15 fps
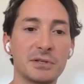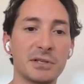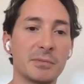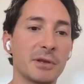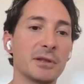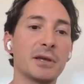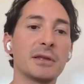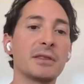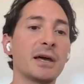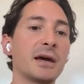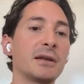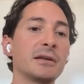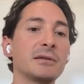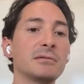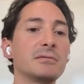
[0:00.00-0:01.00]
or something like
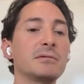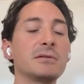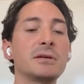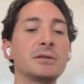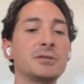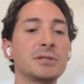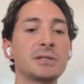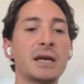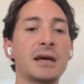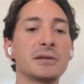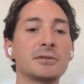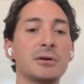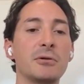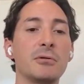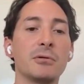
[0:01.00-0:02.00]
that, it just
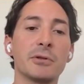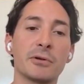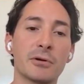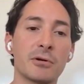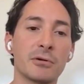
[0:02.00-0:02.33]
adds a whole